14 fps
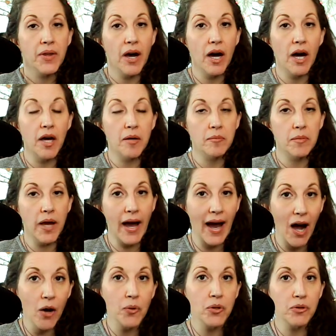Um,
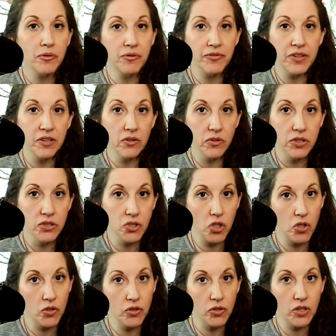how you feel
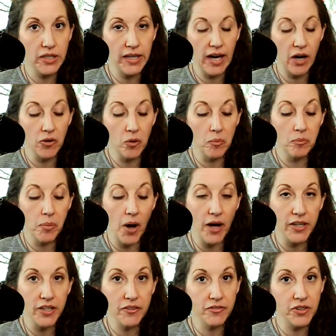internally, how the
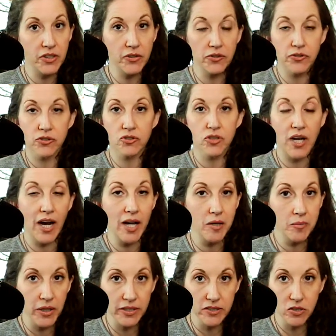body feels, your
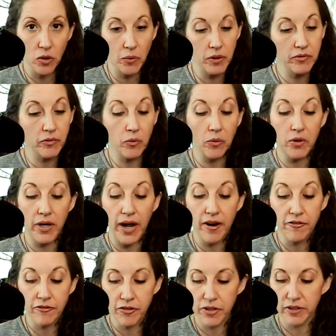timelines going forward,
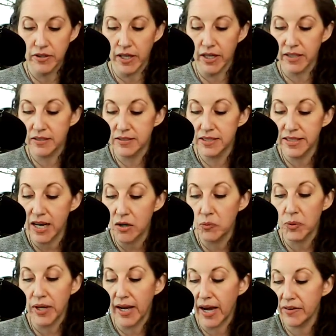everything. Because again,
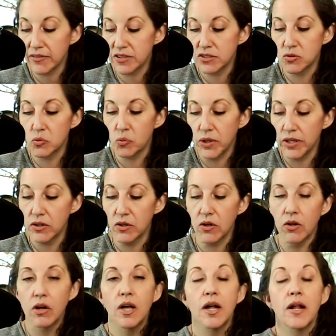we have this
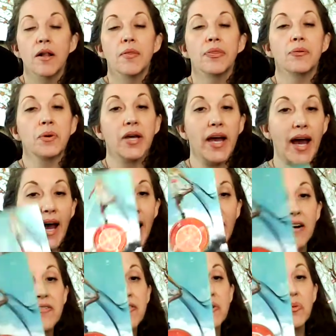wheel. We
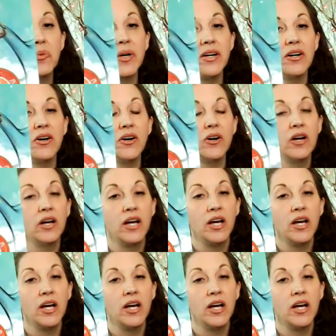have the wheel